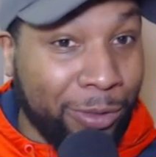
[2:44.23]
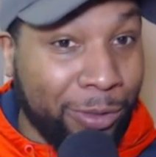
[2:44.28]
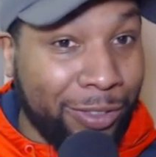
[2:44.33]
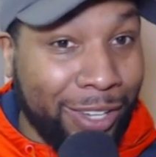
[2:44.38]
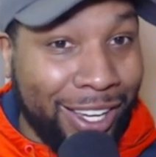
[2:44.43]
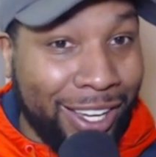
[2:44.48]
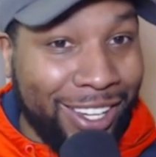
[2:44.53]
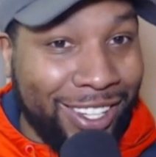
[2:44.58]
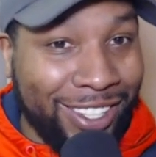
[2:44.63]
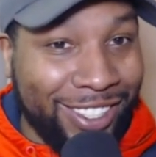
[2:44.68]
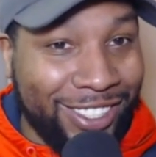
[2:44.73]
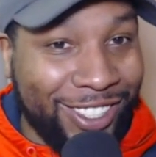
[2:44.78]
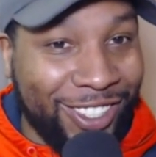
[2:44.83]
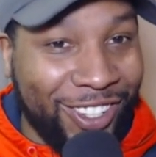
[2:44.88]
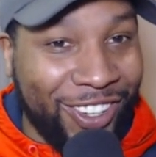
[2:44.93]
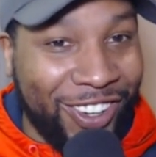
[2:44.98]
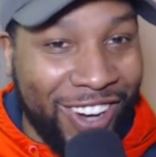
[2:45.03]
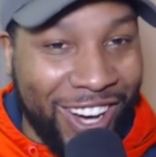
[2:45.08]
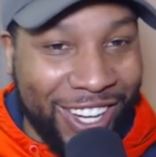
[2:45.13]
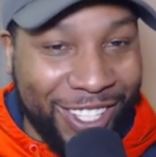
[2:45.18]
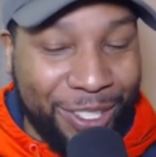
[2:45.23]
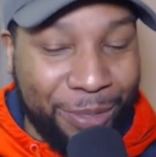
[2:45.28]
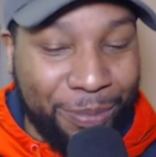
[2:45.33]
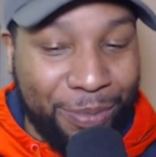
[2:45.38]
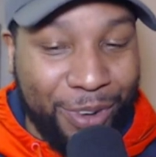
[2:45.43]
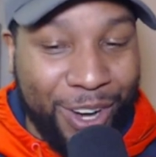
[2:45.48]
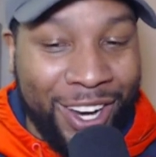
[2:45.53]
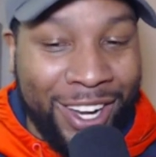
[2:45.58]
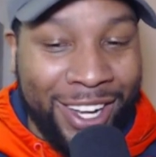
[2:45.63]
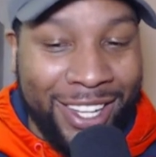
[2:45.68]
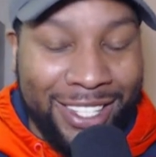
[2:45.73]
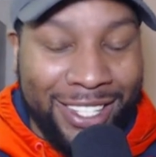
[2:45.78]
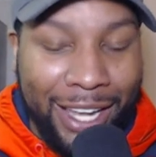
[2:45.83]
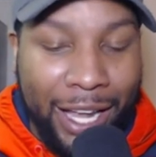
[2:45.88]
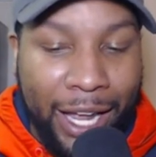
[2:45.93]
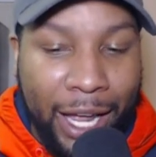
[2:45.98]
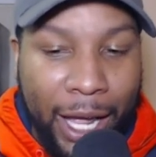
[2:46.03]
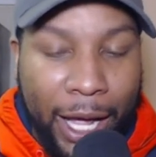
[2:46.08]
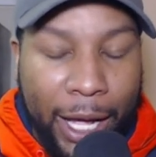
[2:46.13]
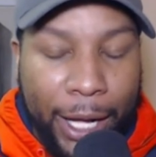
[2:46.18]
fast right surprise
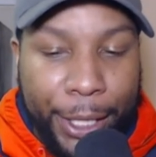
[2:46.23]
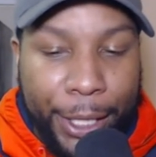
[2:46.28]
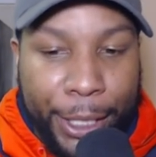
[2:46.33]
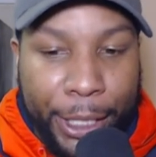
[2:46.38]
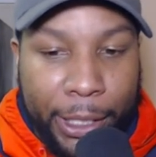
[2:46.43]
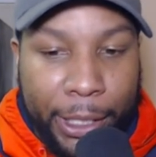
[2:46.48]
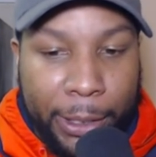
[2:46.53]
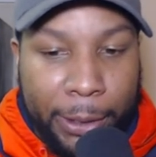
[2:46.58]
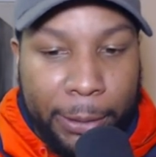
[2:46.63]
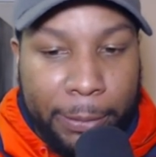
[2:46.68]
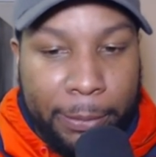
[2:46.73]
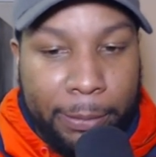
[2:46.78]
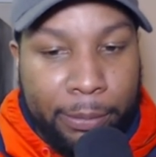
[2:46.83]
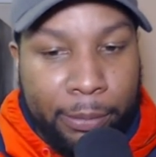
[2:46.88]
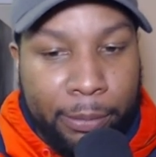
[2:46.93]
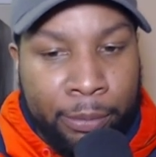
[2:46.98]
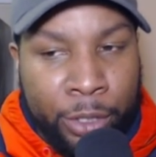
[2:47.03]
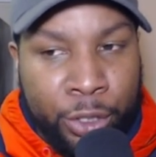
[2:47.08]
um,